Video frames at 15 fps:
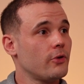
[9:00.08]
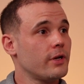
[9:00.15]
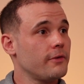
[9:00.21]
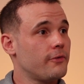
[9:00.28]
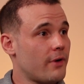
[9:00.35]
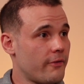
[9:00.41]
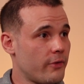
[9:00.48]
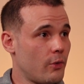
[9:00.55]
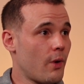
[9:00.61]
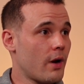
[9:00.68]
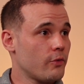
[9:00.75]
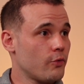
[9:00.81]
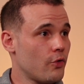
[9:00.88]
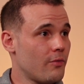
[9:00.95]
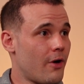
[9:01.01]
looking for every
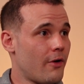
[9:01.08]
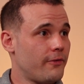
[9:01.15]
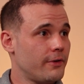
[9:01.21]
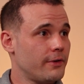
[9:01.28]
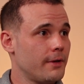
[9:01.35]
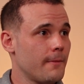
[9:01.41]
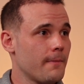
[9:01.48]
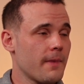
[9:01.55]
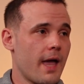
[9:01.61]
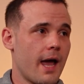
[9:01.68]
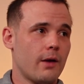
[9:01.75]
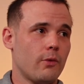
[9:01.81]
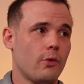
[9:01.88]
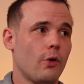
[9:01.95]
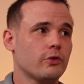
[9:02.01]
1 room offered.
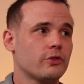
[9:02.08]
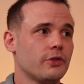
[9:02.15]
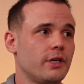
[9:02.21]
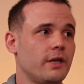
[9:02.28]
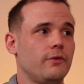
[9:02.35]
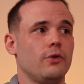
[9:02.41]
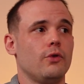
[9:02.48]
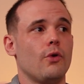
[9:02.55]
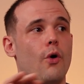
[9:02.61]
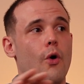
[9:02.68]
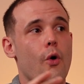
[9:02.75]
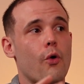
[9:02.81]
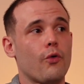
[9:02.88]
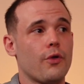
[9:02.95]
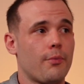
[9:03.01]
And it will also give you
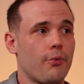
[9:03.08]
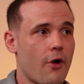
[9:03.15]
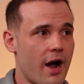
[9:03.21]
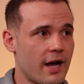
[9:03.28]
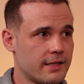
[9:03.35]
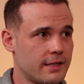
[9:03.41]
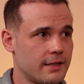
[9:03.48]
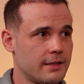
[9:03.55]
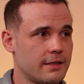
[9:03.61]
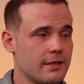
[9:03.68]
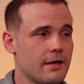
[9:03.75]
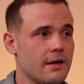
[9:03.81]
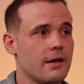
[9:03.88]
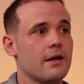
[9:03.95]
all the prices